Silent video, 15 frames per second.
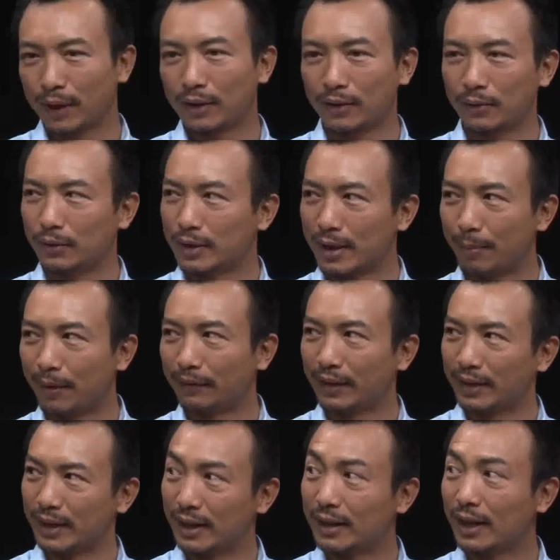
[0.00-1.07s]
to some of
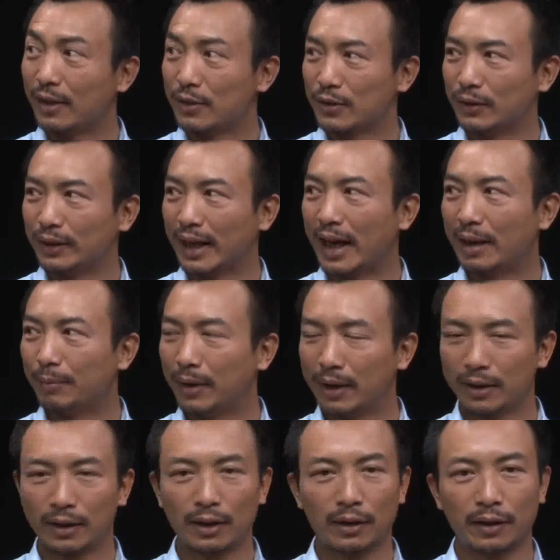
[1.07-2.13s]
the details of that,
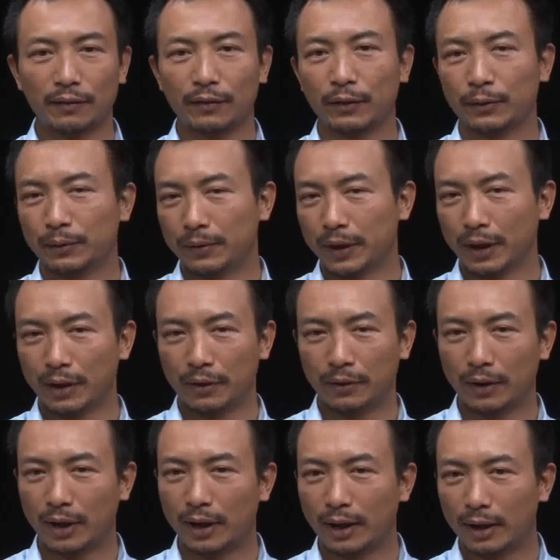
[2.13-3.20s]
but if you
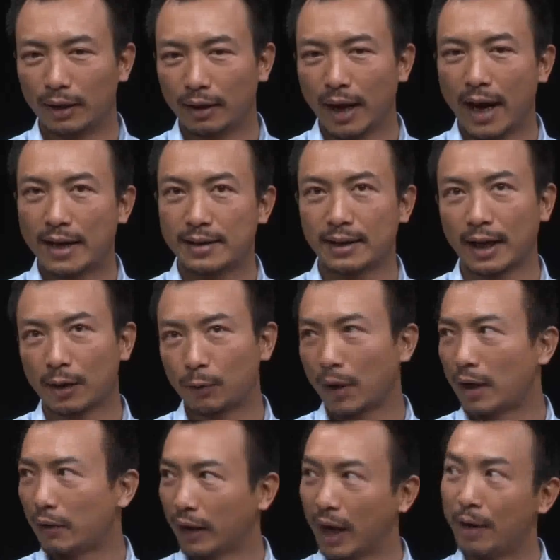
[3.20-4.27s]
ask like
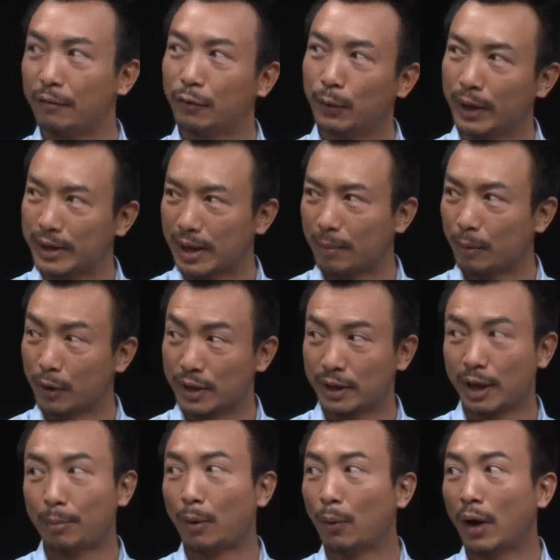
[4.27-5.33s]
Riot Game, for example, it's
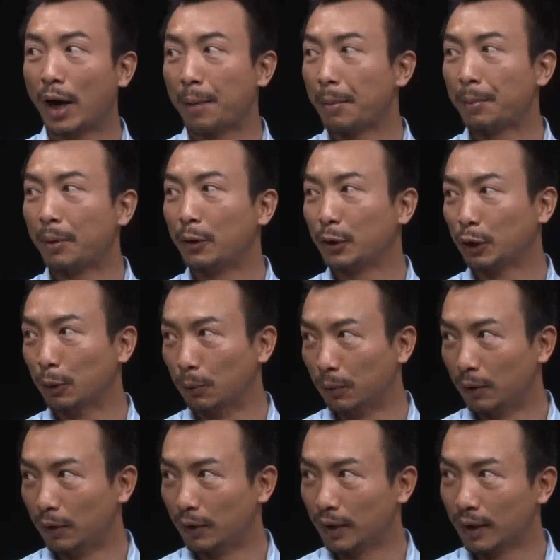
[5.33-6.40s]
#1 MMO in the
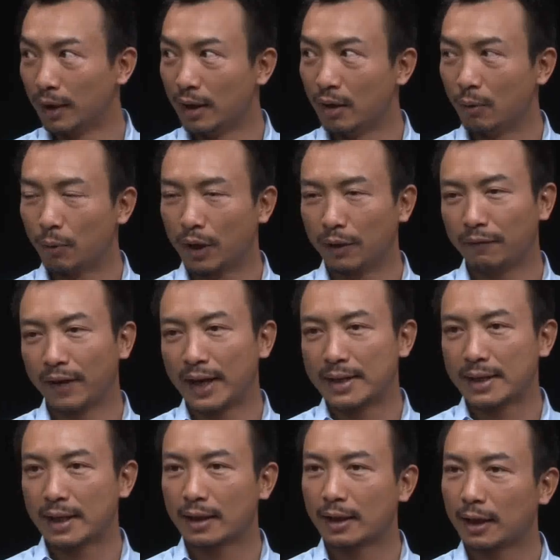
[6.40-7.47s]
world. We
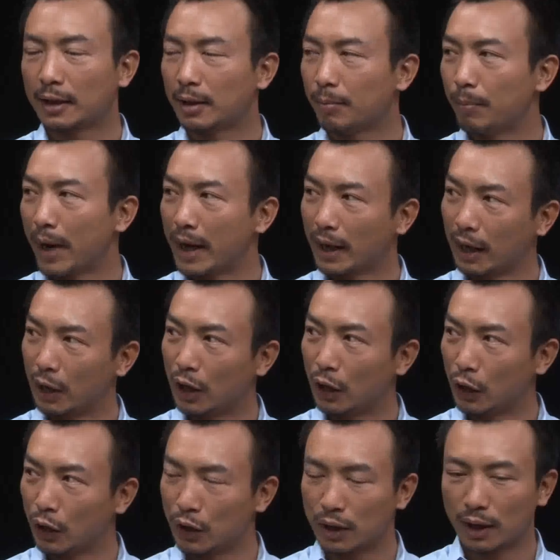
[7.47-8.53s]
invested in them back in
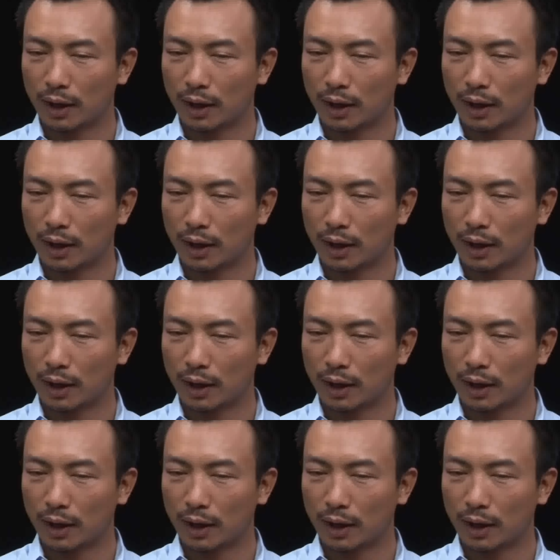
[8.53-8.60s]
early